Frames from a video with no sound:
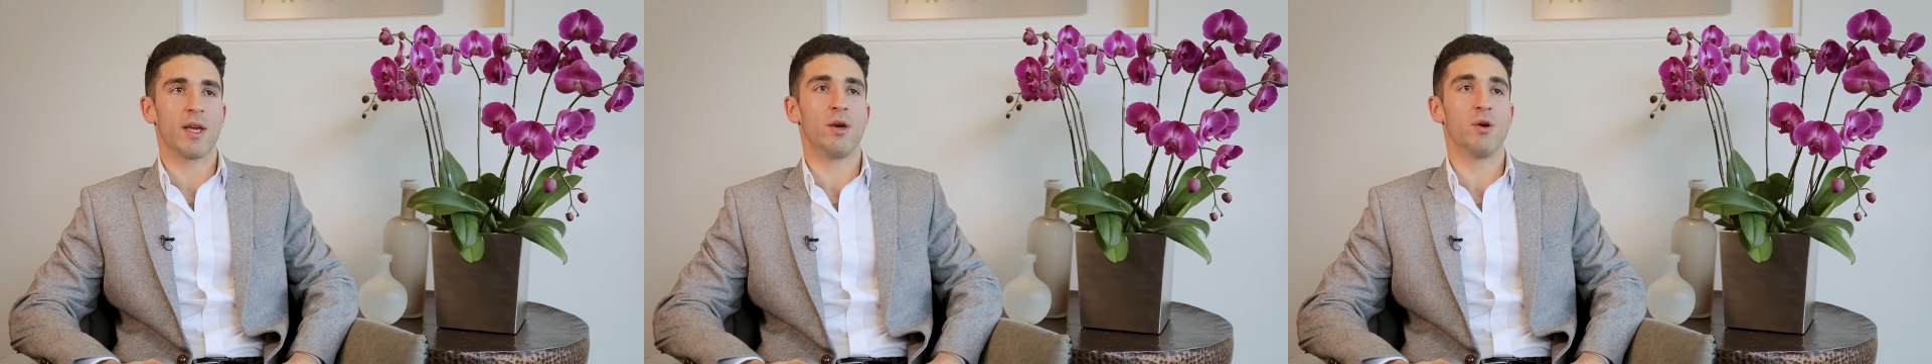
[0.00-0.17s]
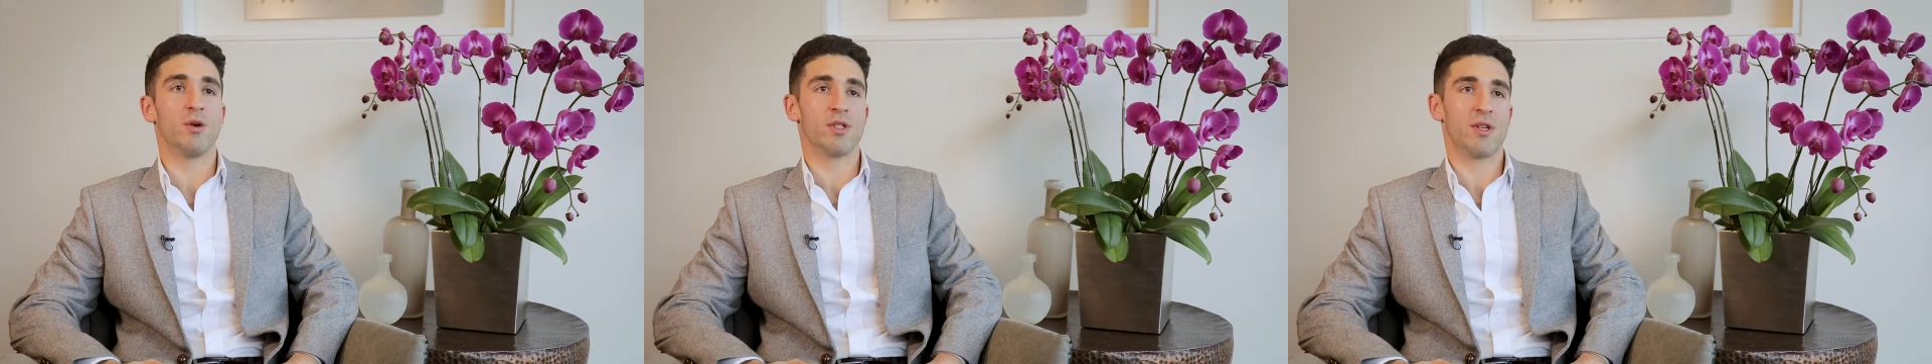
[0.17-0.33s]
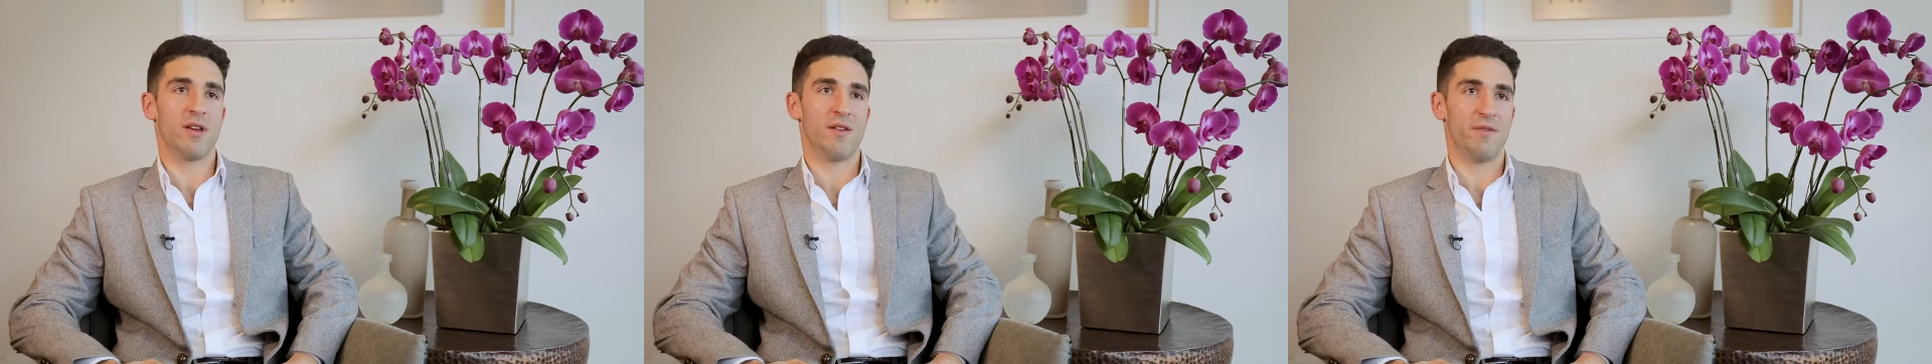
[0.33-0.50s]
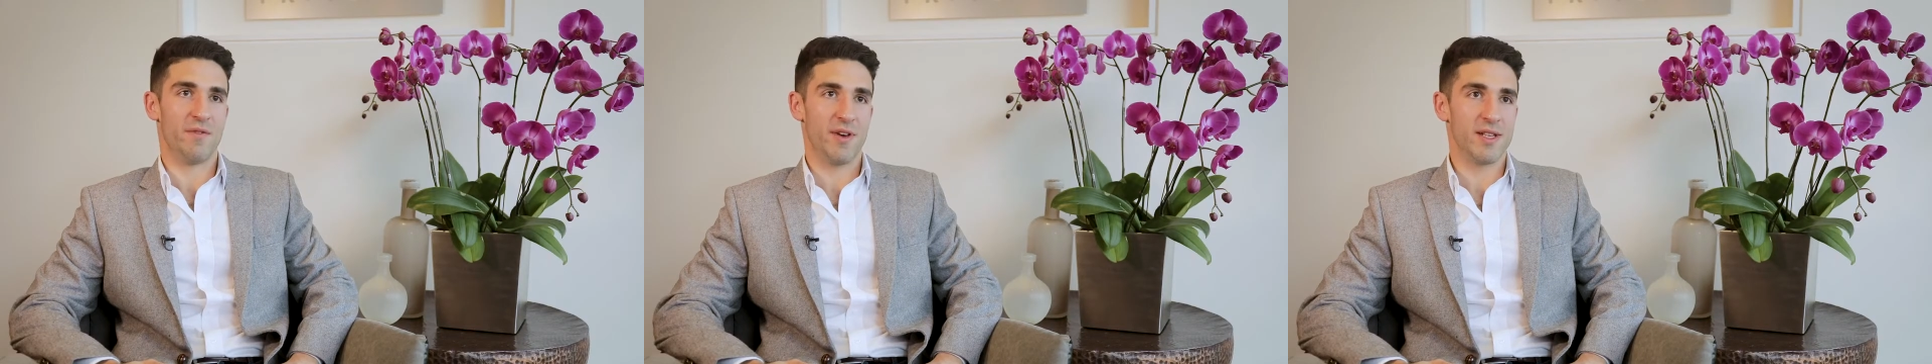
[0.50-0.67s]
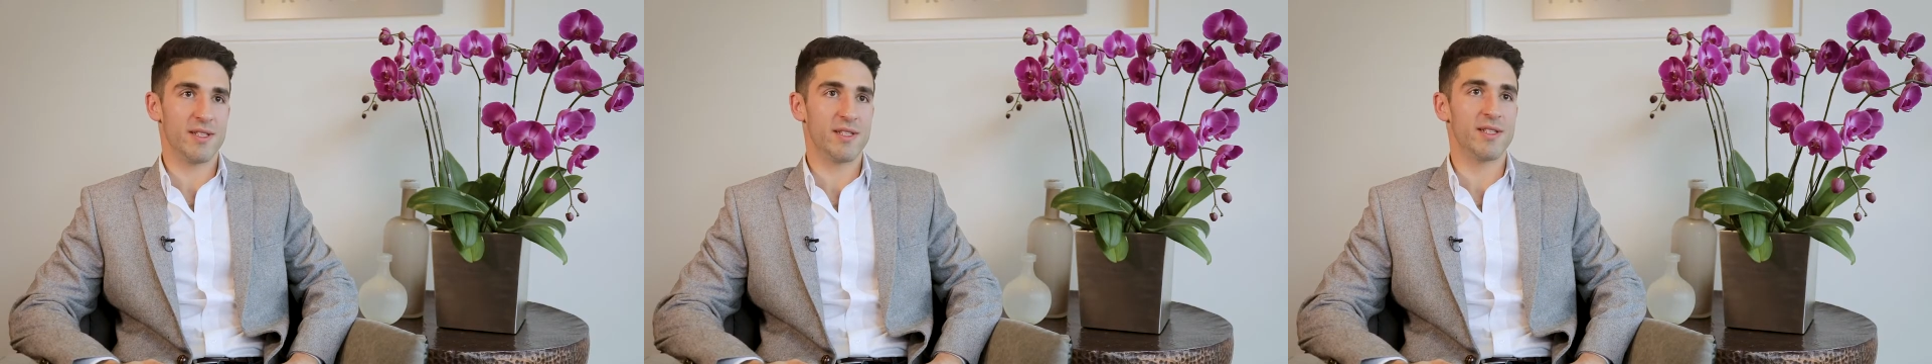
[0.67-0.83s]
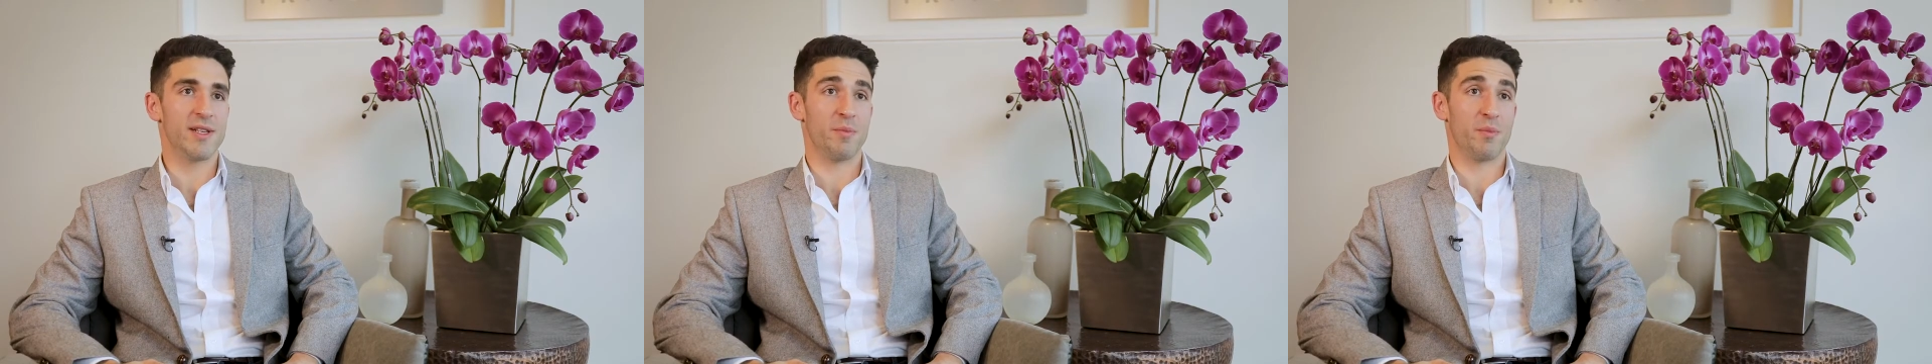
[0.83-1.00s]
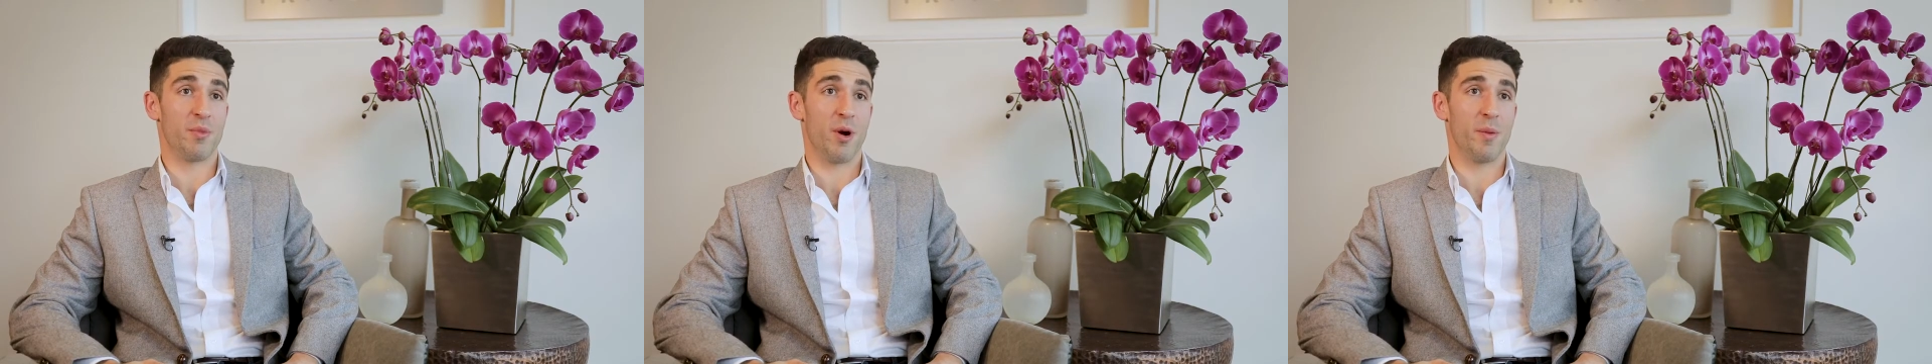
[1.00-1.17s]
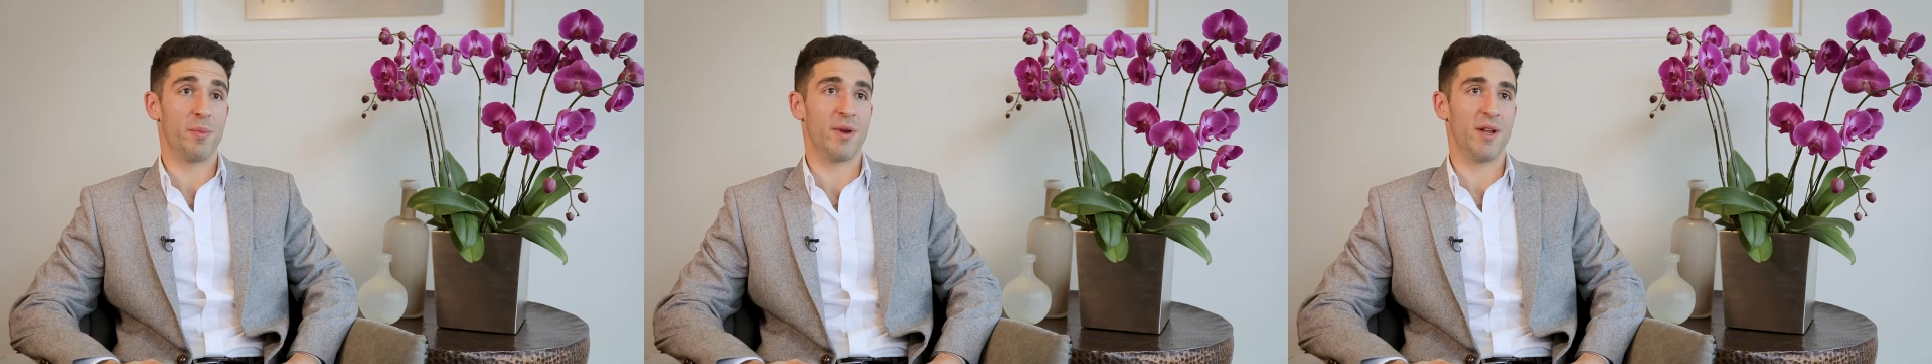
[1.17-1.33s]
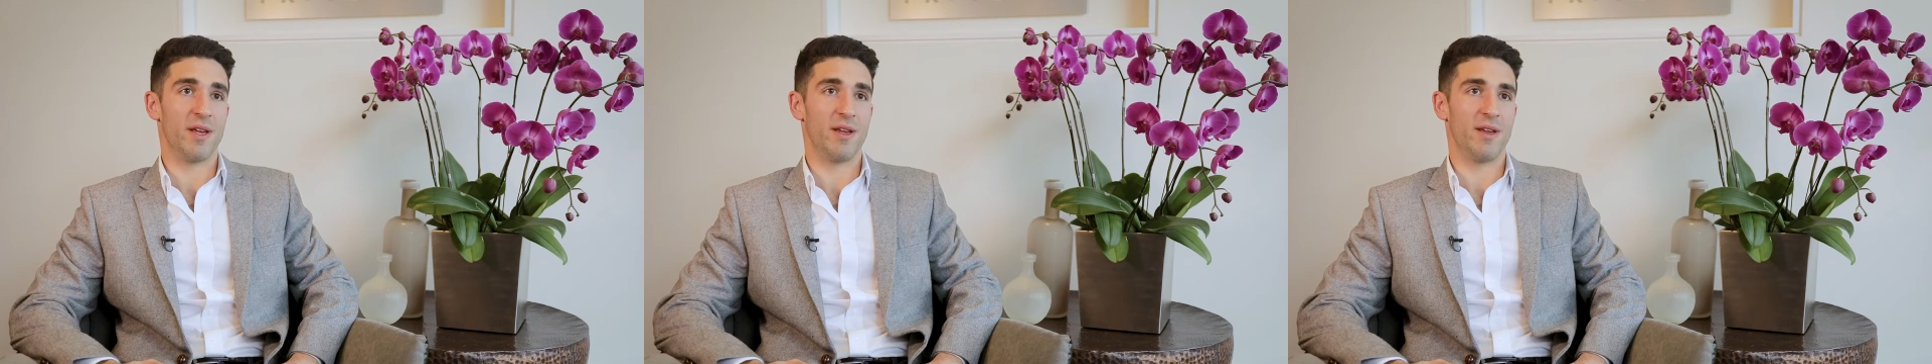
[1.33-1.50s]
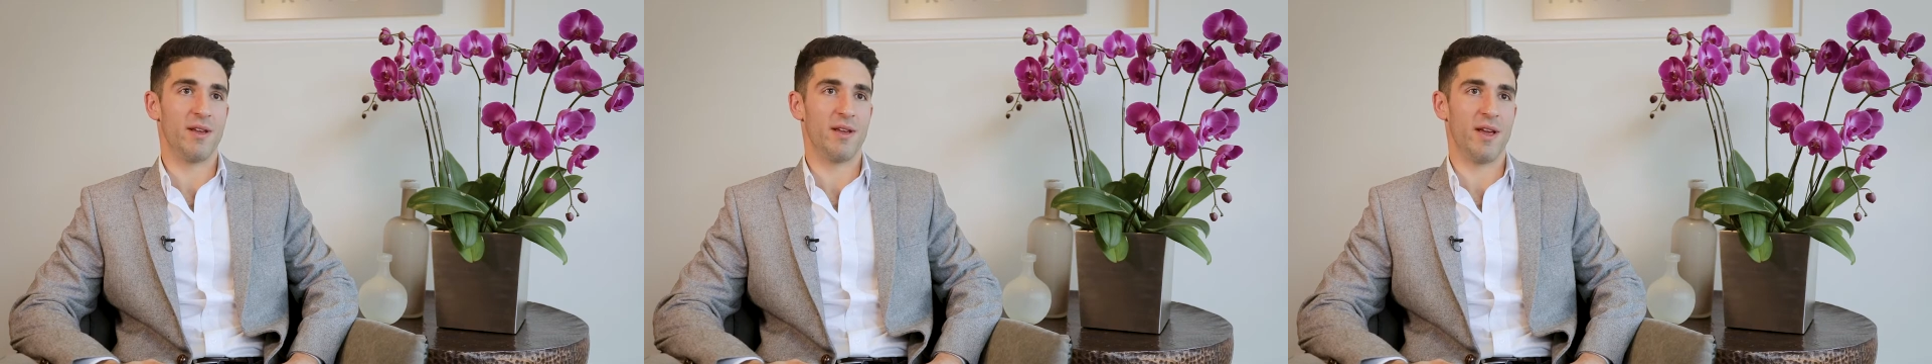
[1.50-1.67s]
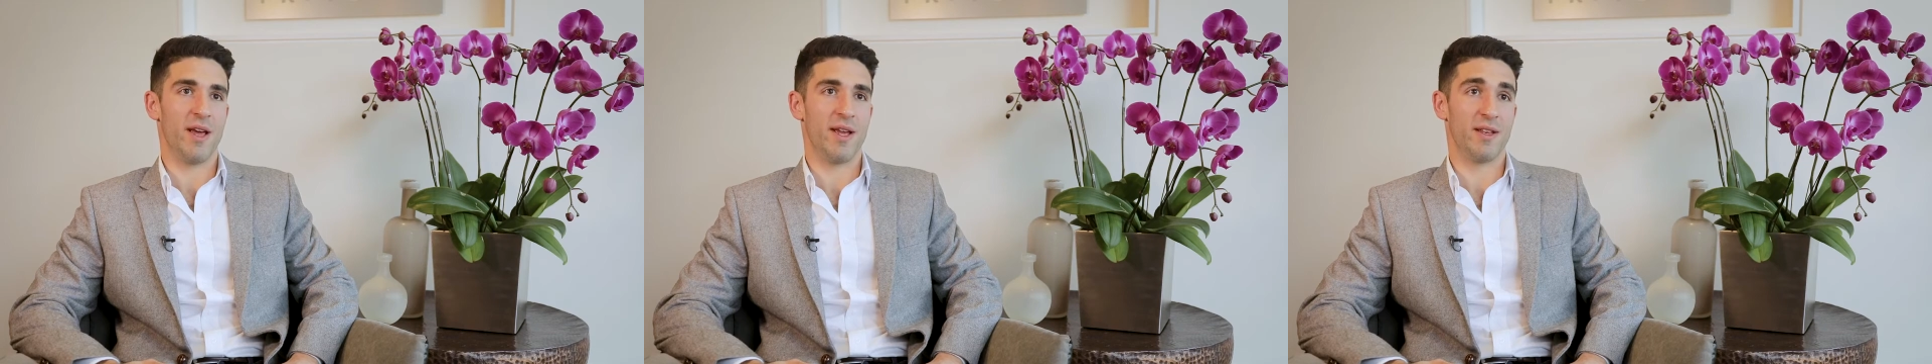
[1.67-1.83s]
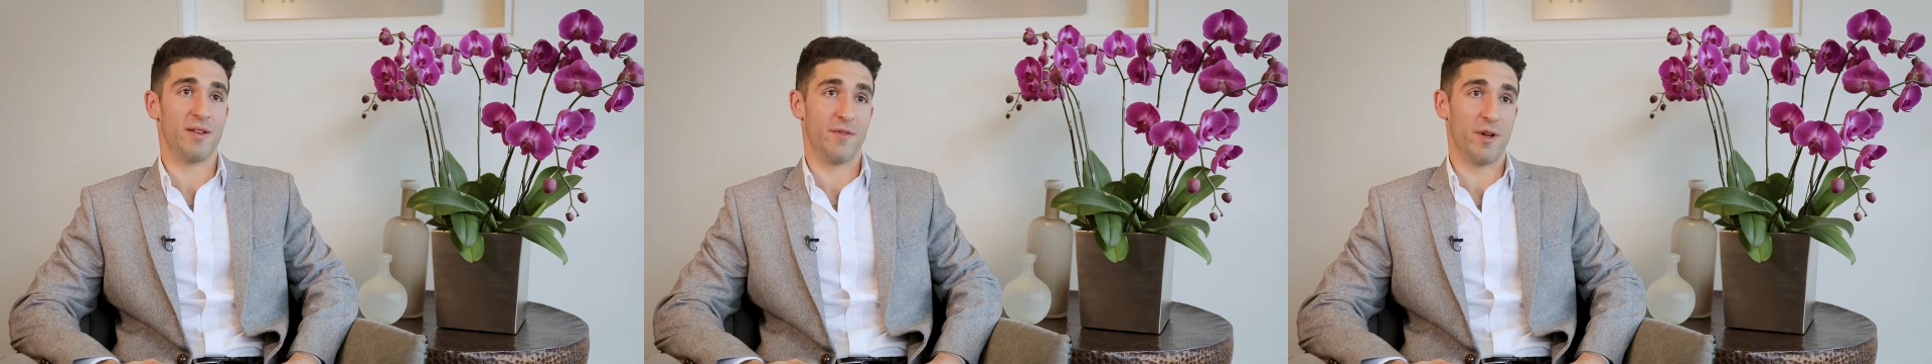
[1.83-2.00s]
He also invests in property
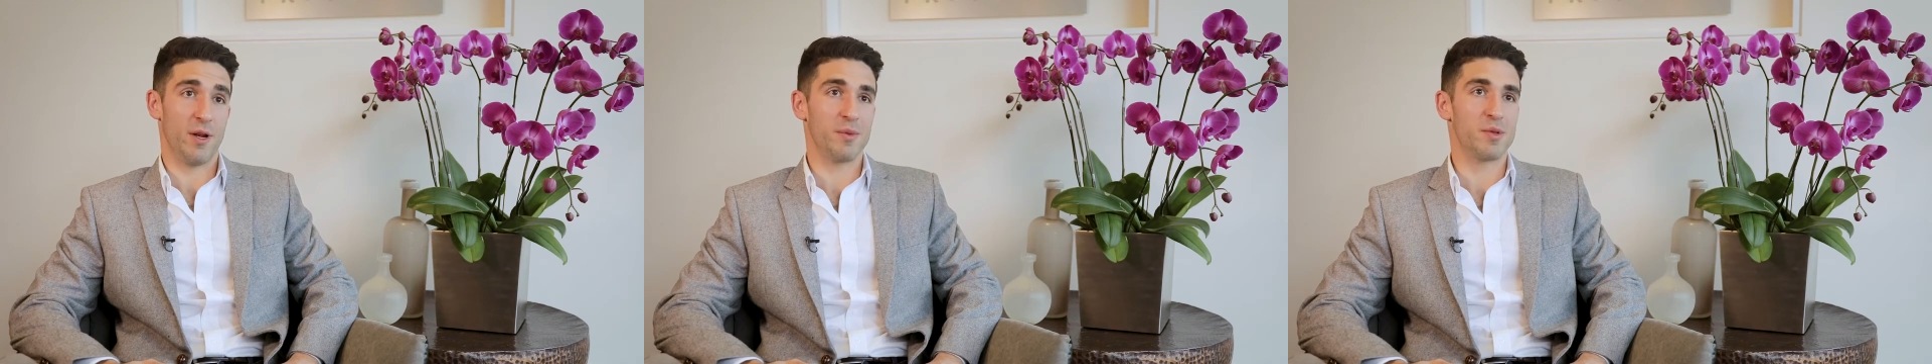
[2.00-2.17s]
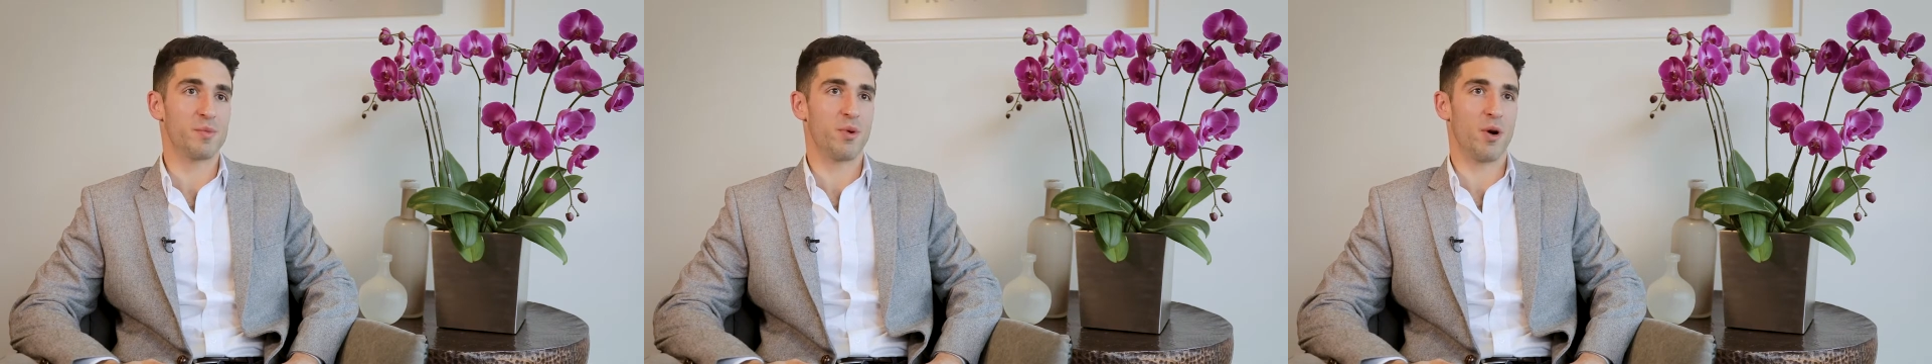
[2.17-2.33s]
and develops